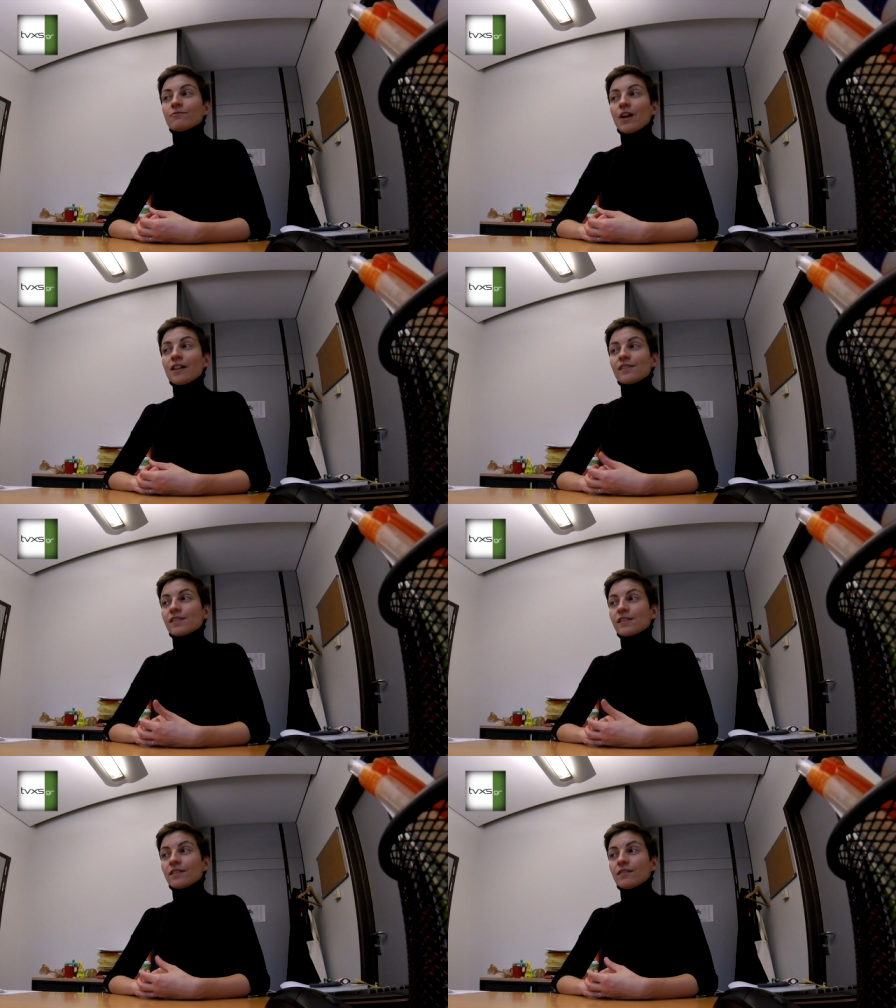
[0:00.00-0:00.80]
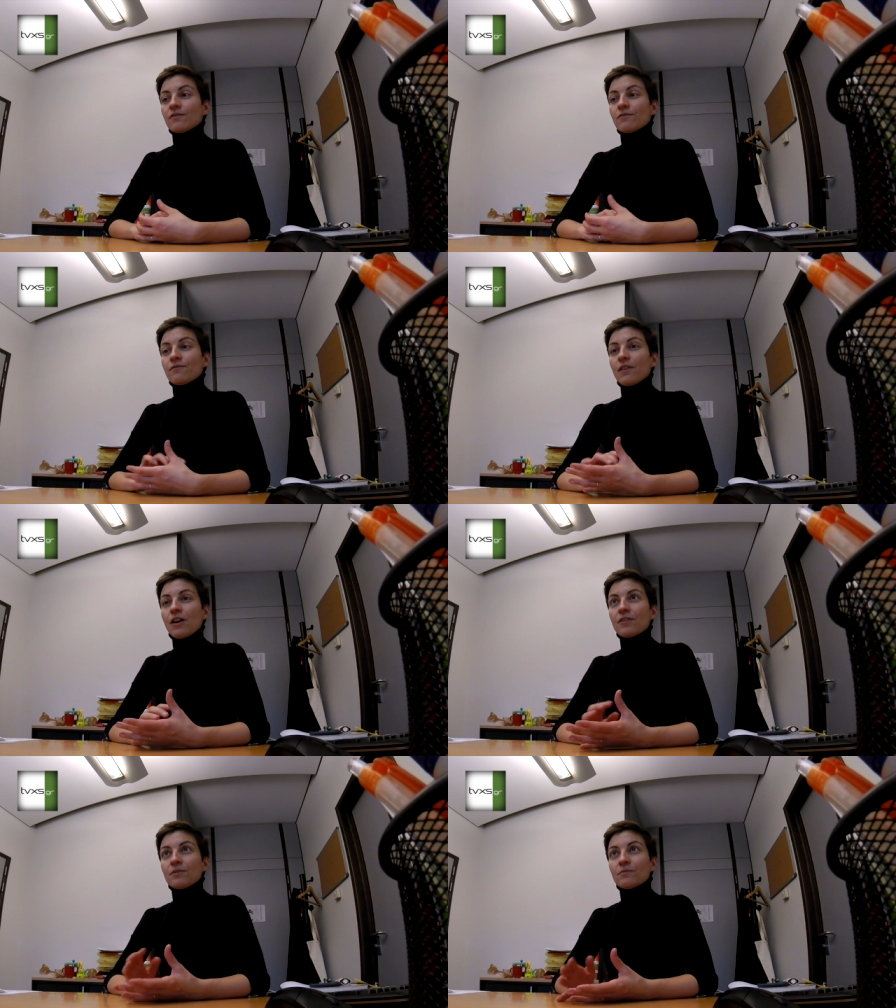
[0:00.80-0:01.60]
France is a
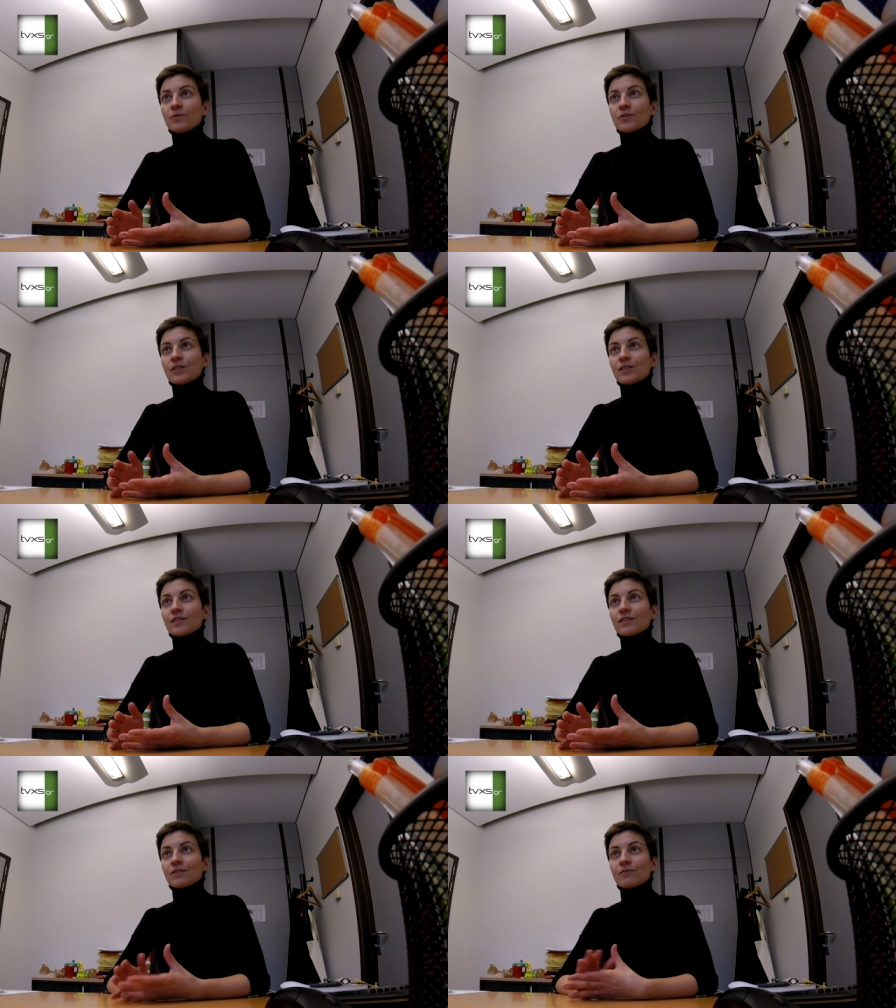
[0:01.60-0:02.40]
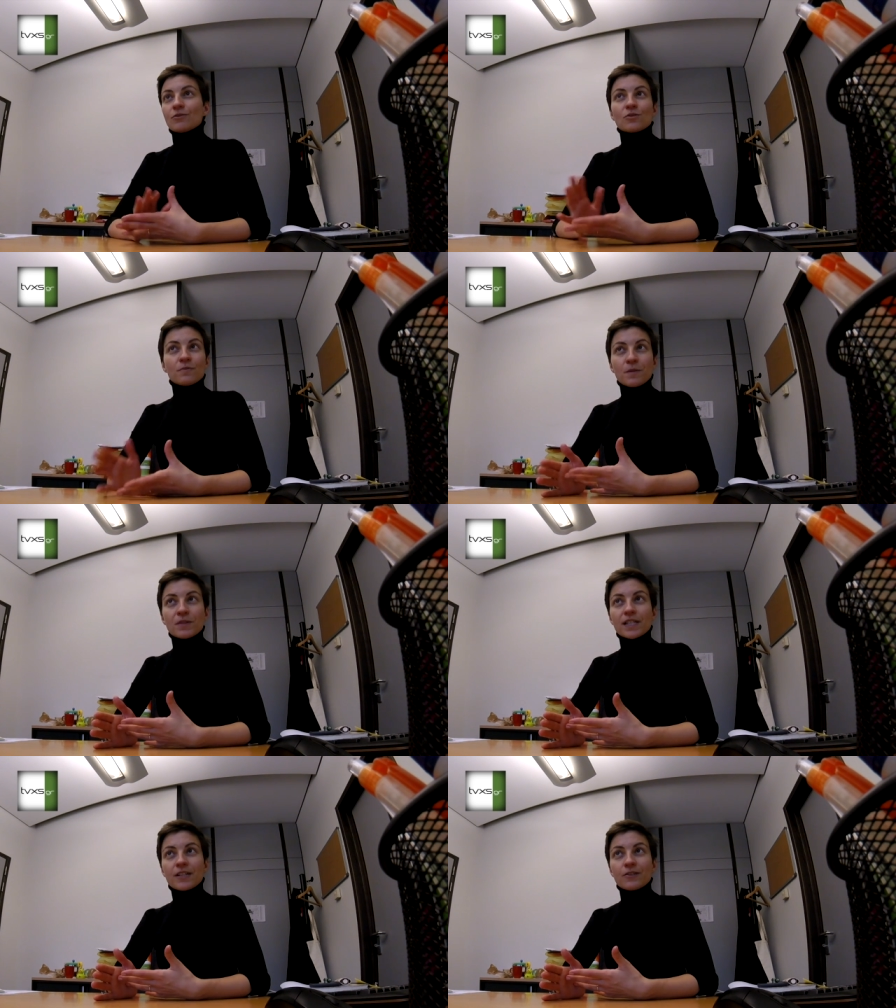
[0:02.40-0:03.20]
very important, also
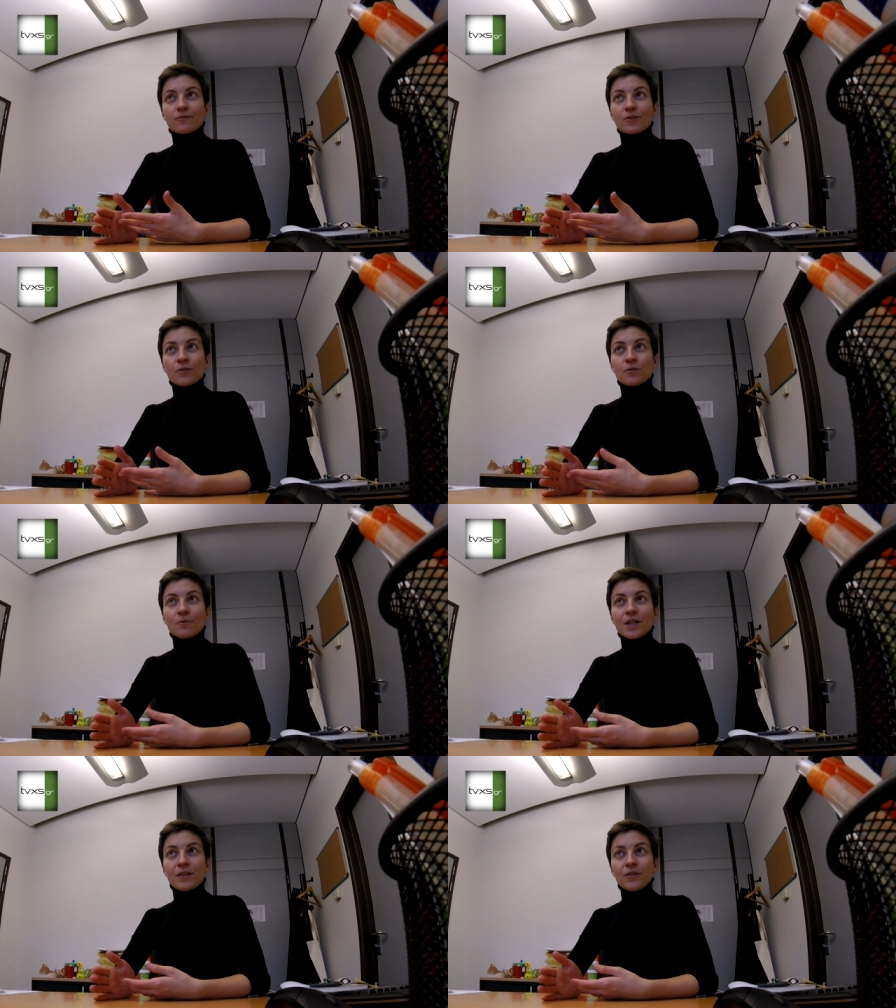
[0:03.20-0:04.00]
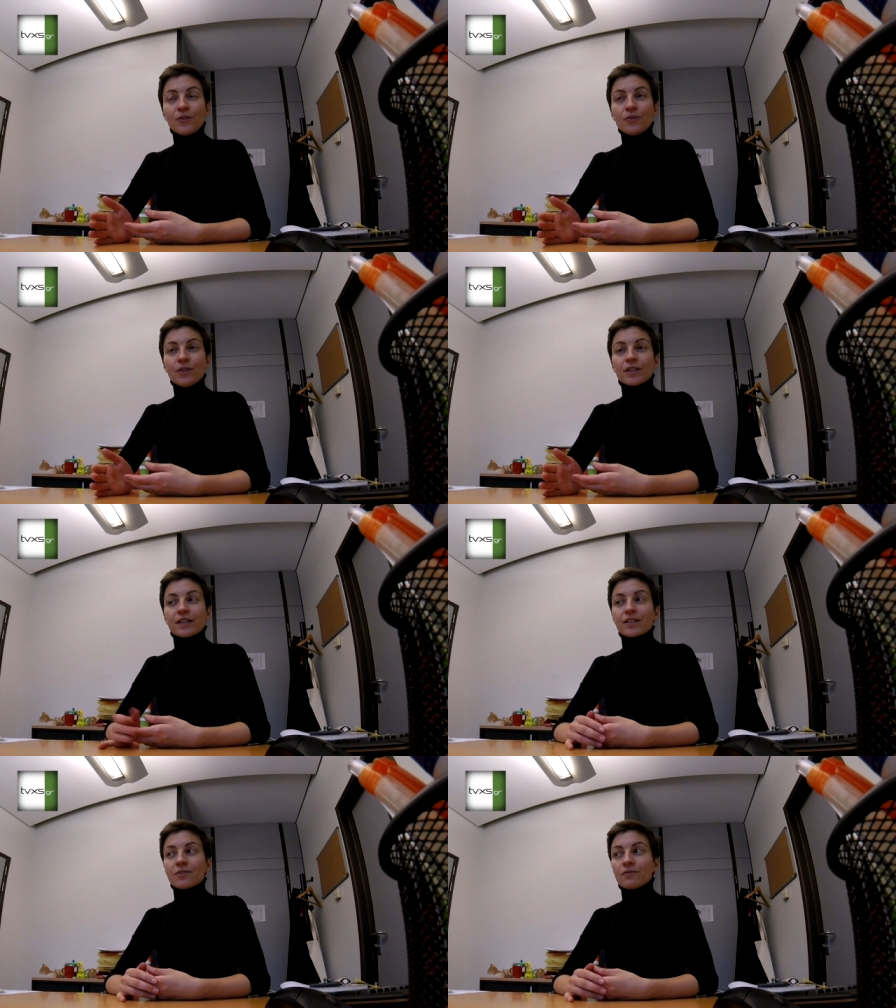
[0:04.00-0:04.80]
member state of the European Union,
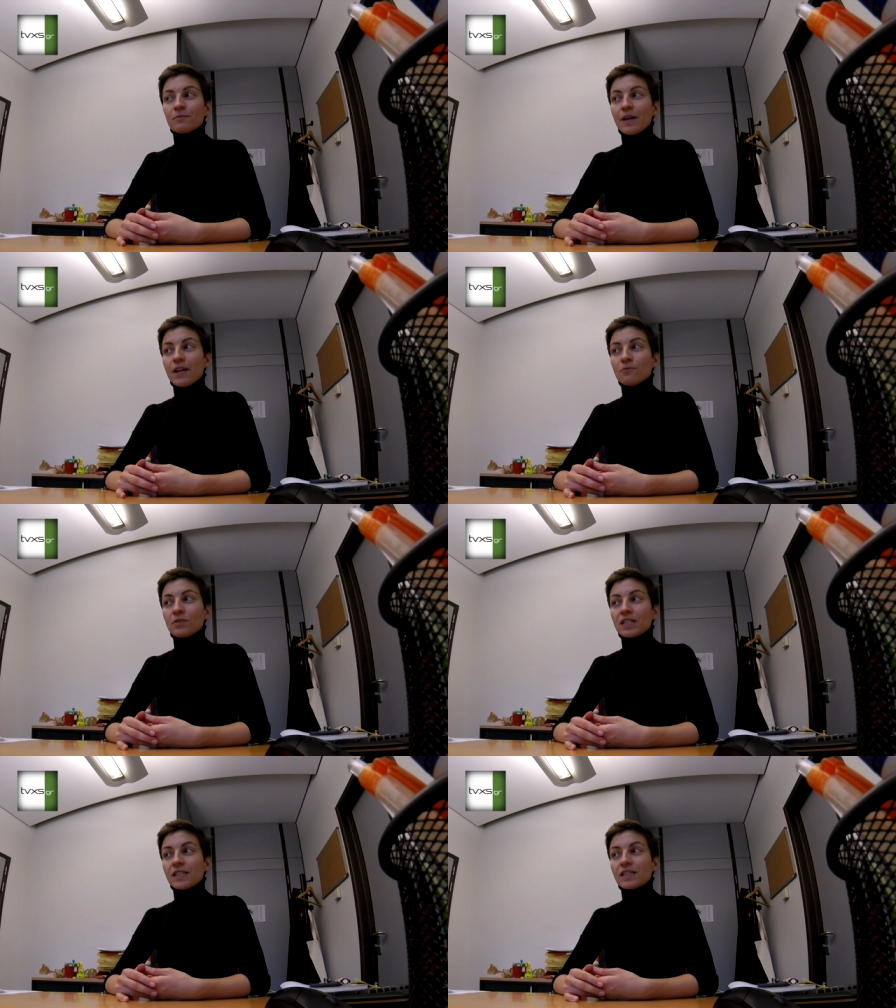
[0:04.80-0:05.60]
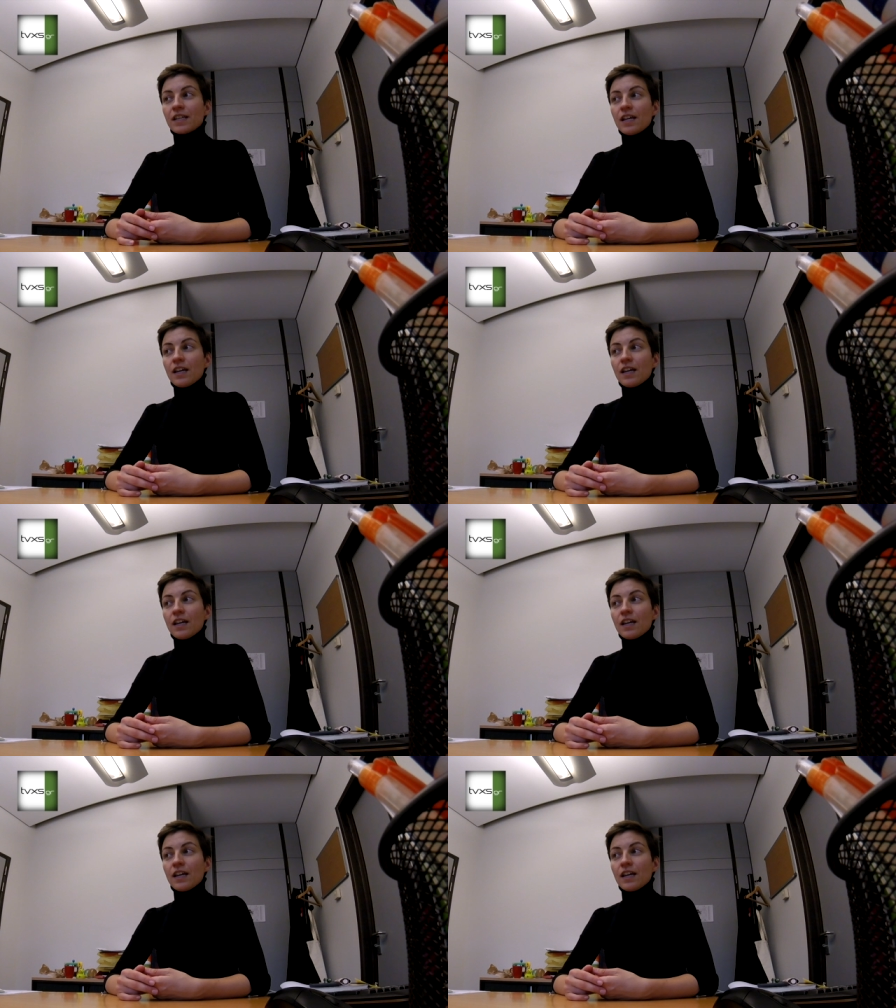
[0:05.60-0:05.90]
and if Le Pen wins,